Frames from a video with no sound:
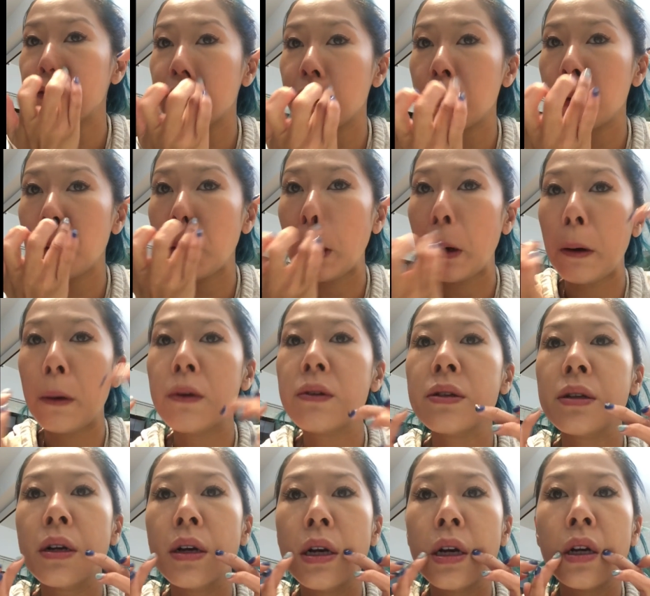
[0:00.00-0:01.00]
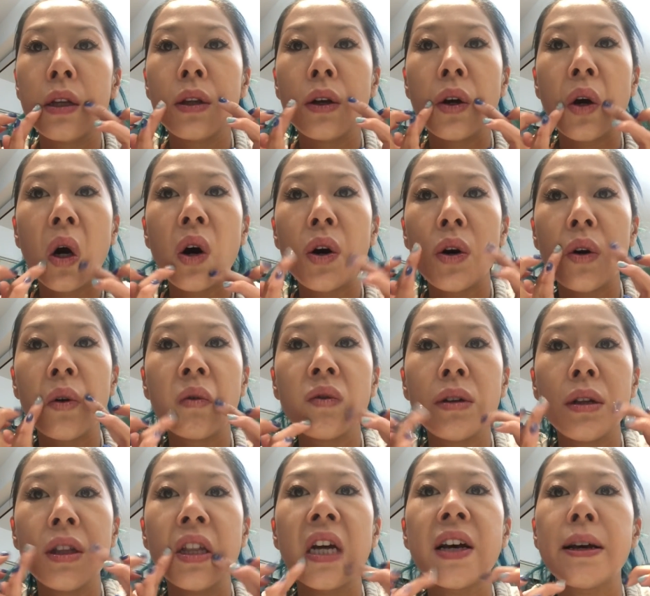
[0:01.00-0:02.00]
of the nose, the corner of
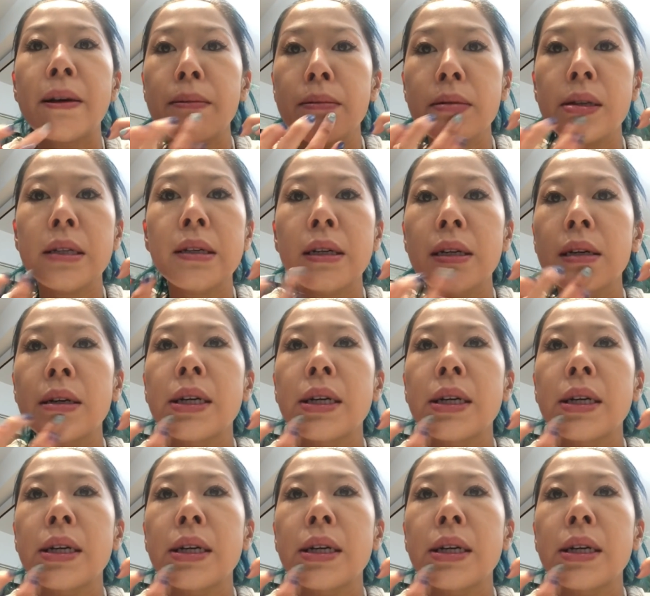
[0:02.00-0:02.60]
the lips,